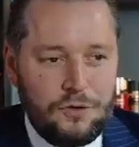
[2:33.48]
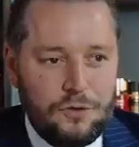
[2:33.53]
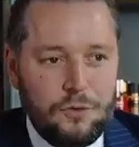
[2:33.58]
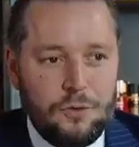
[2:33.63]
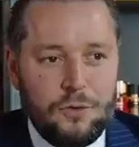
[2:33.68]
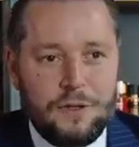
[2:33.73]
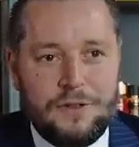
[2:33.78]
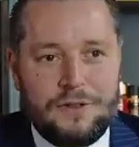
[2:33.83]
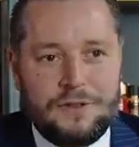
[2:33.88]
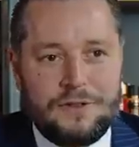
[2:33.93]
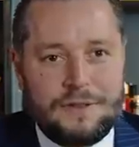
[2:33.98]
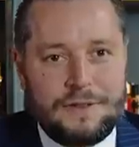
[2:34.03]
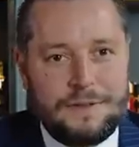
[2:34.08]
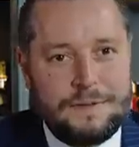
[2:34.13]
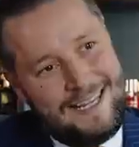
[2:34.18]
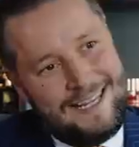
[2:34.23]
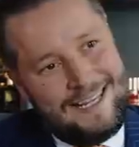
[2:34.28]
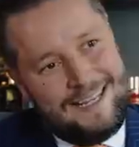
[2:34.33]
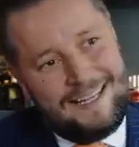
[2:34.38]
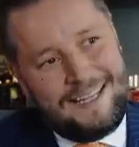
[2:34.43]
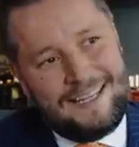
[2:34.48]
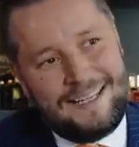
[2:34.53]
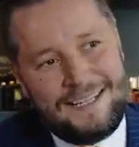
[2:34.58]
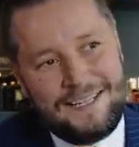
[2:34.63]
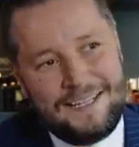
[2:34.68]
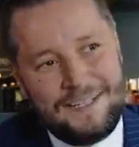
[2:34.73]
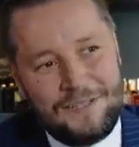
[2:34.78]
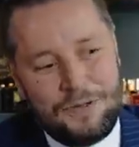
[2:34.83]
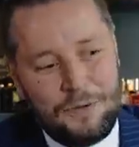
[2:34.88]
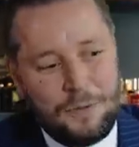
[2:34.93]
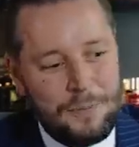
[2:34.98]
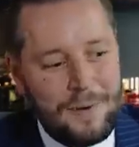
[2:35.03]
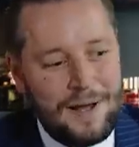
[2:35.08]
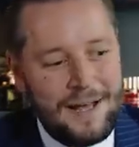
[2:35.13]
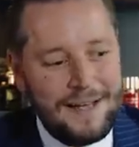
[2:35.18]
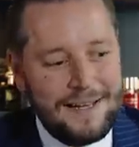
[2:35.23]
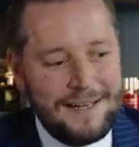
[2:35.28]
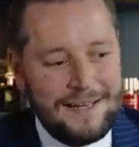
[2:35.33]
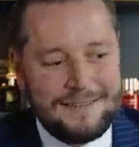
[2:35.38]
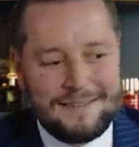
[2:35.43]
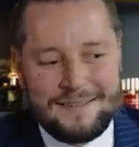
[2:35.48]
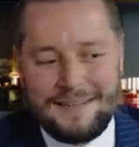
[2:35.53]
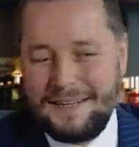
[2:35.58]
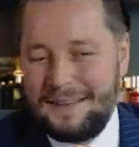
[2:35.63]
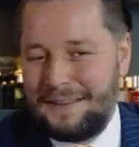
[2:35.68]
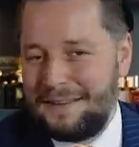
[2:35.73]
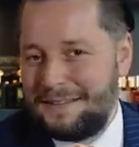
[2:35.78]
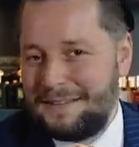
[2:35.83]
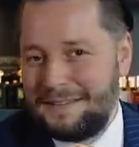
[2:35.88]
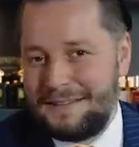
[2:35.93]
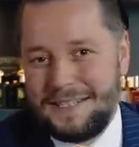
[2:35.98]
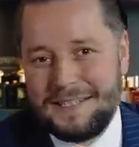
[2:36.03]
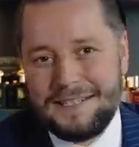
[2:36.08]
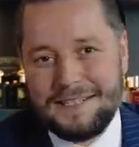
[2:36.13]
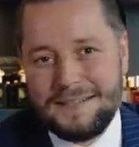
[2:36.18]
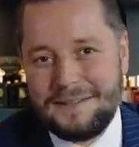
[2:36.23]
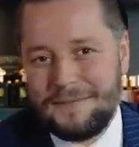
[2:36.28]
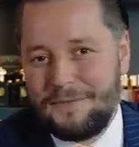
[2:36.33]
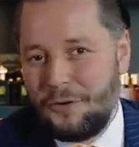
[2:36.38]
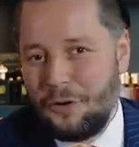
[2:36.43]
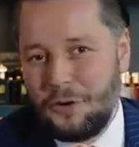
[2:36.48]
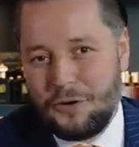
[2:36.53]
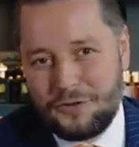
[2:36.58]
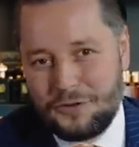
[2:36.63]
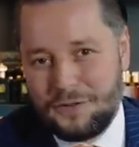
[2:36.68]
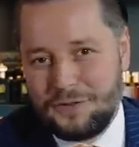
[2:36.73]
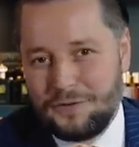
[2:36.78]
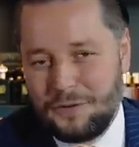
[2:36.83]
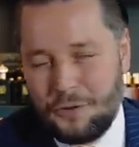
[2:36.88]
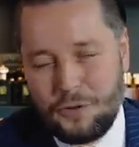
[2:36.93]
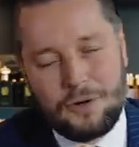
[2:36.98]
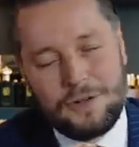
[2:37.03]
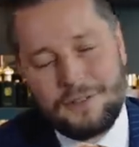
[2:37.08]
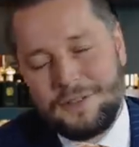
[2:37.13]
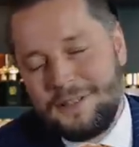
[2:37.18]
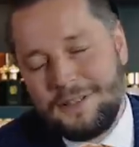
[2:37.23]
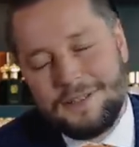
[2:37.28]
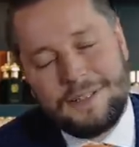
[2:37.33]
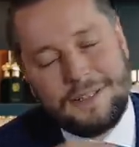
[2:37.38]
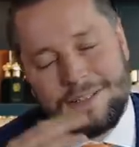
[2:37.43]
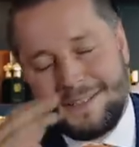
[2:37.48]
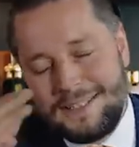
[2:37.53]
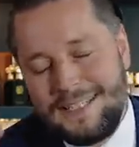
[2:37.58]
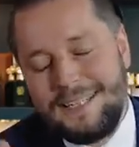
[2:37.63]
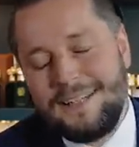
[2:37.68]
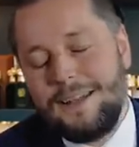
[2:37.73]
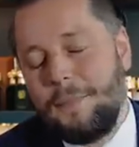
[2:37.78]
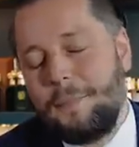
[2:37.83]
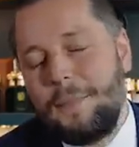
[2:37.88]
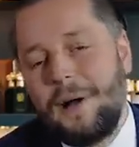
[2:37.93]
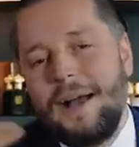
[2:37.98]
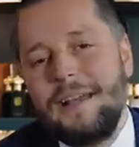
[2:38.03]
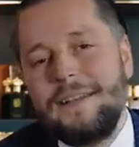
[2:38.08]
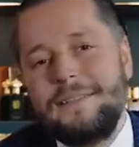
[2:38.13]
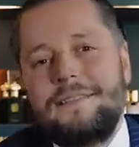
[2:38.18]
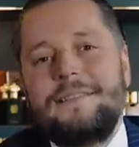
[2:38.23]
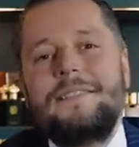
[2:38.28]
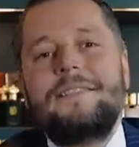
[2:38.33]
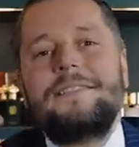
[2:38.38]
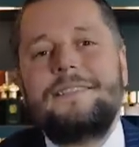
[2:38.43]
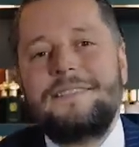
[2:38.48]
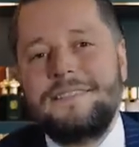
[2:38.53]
you do is you buy, let's say, the steel version, or a dealer buys the